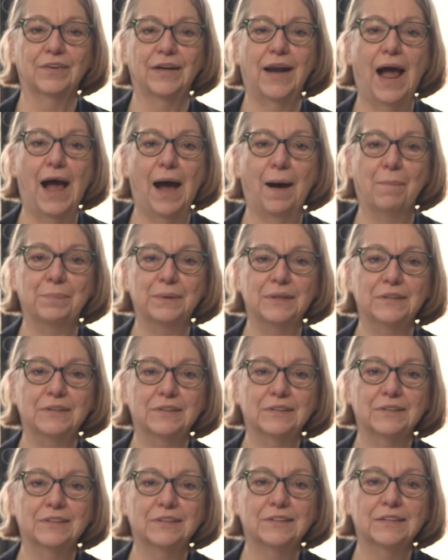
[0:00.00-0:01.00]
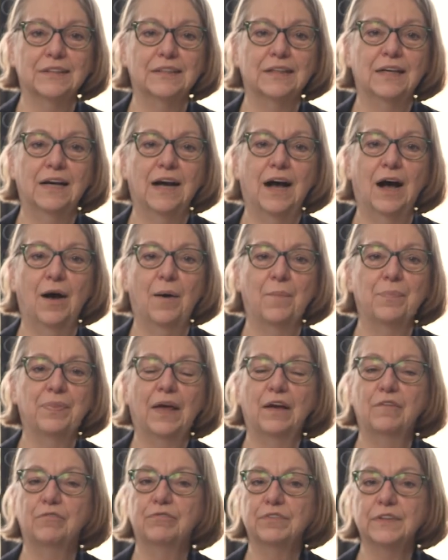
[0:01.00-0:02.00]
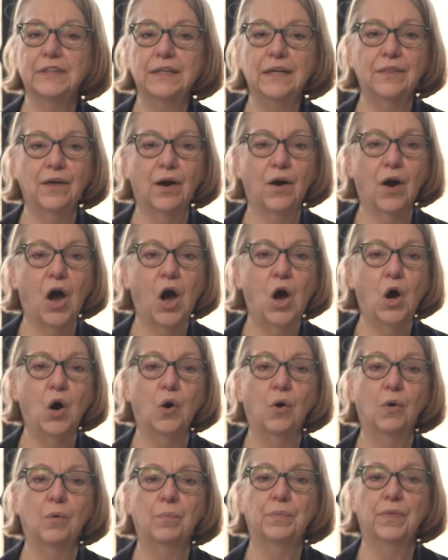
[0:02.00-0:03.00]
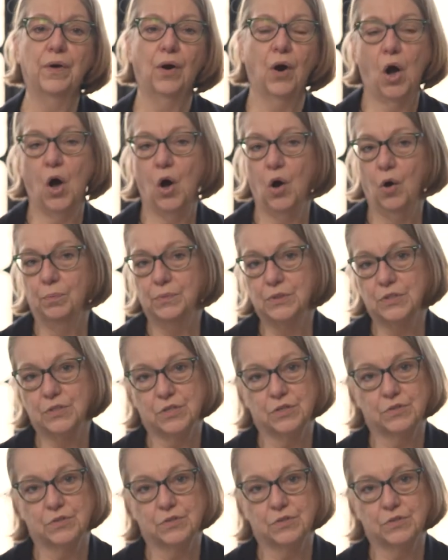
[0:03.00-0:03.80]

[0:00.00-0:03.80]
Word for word: as it happens. Um, they flee their home, their home is